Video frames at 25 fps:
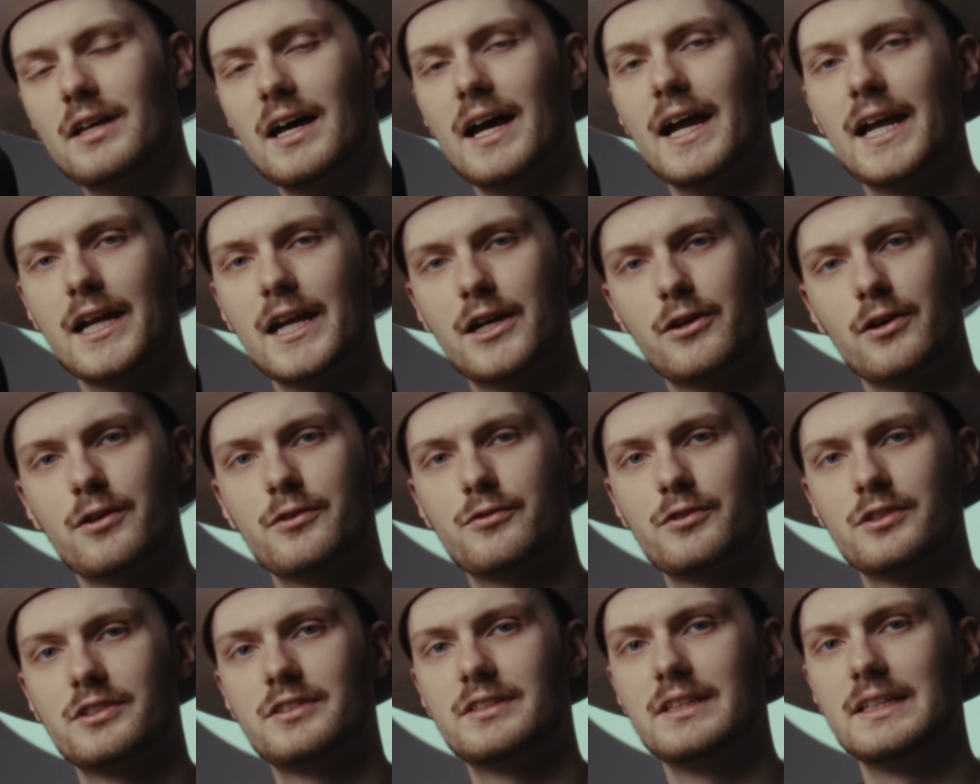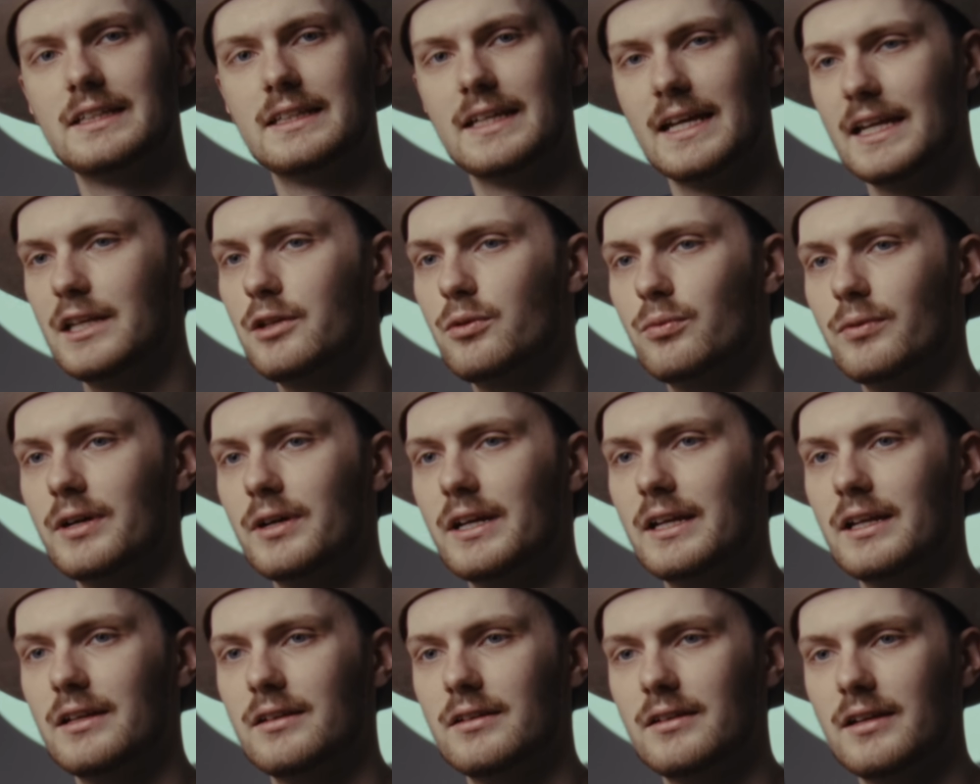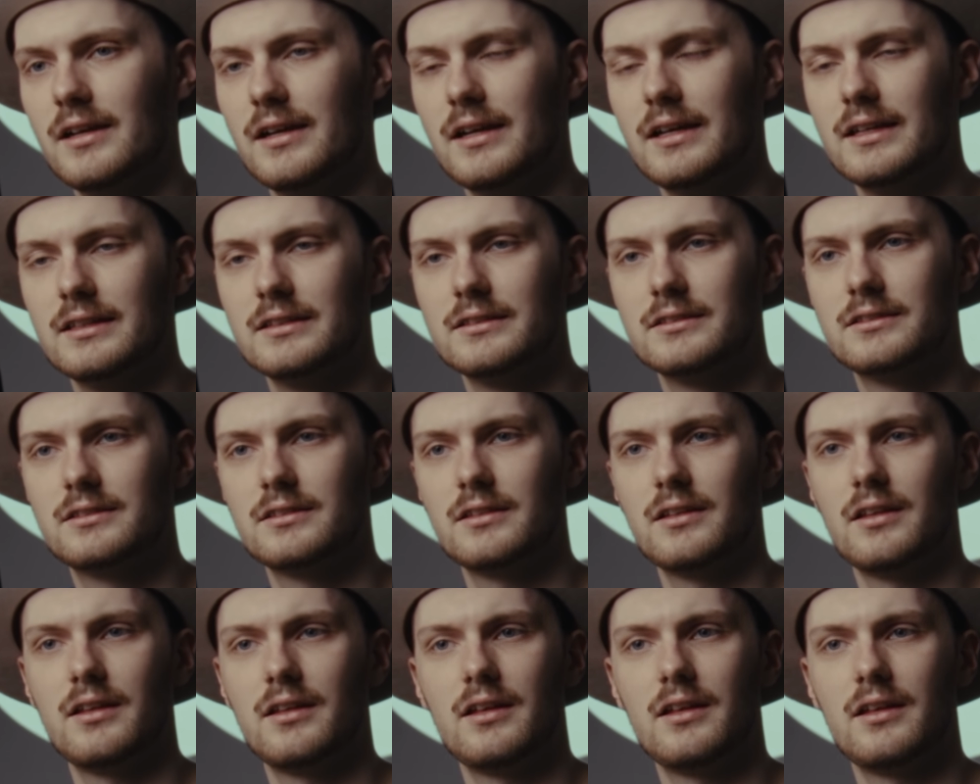a high contrast scene anyway, and